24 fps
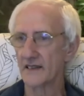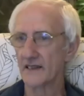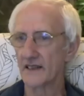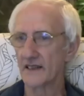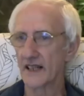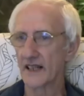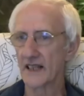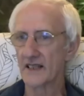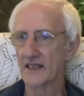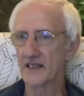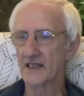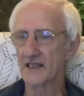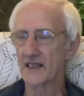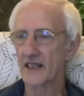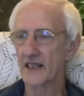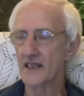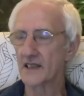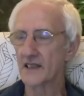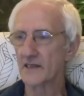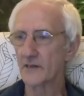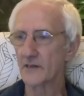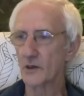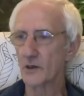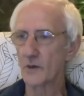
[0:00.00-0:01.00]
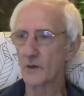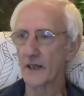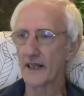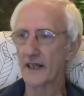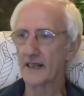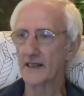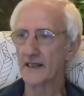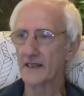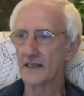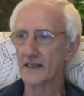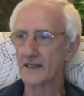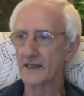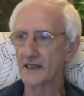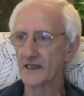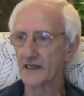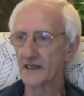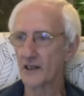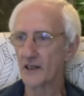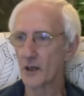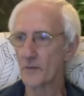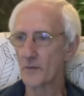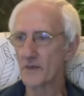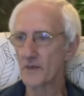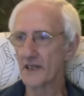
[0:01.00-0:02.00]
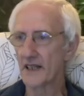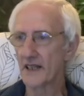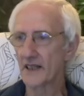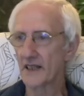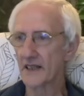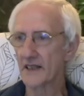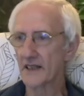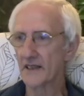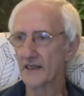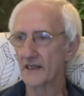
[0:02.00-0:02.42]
that state of quietness is an object